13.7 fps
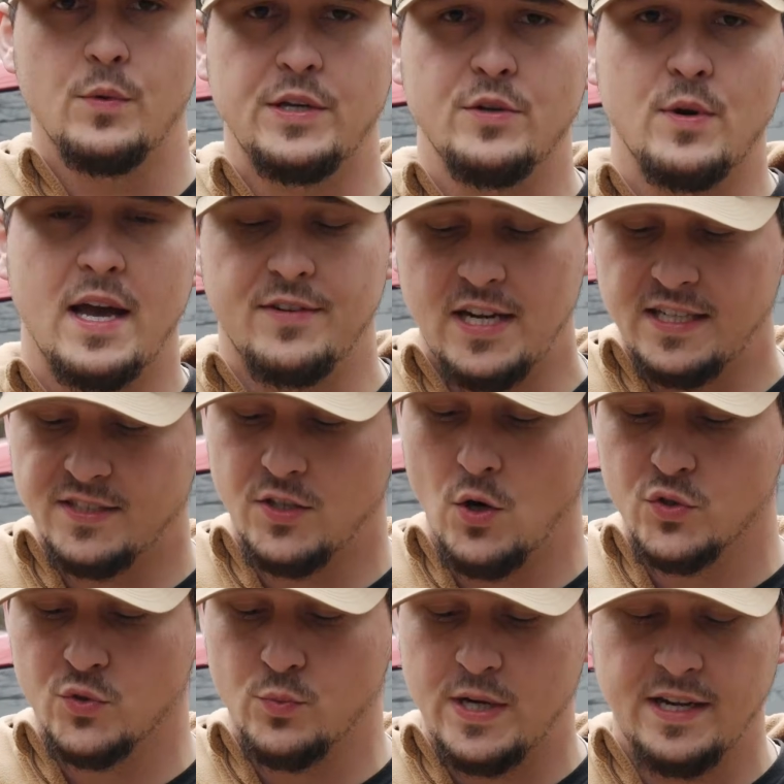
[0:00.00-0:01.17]
We do have a nice
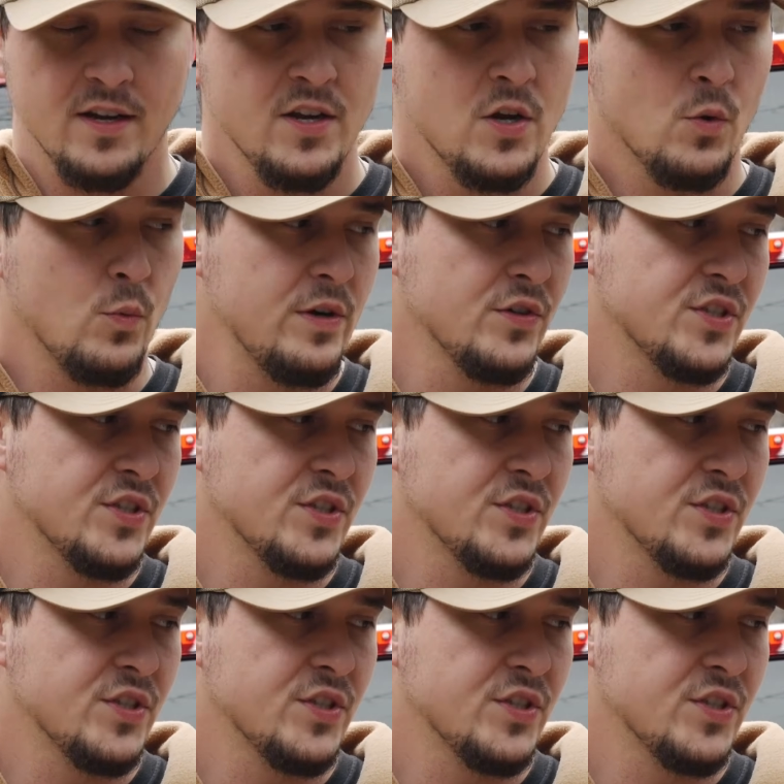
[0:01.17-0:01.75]
ghost ring rear